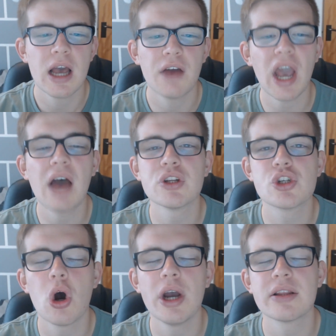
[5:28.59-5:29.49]
If you have
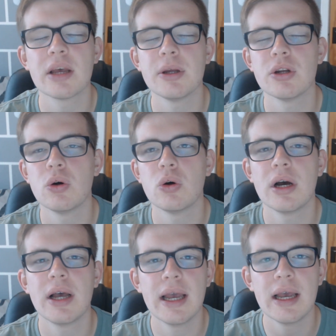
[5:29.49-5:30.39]
enjoyed, let me
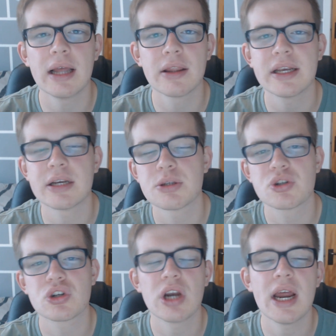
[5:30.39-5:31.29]
know, and like and
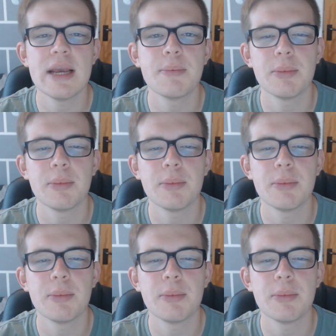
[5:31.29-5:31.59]
subscribe.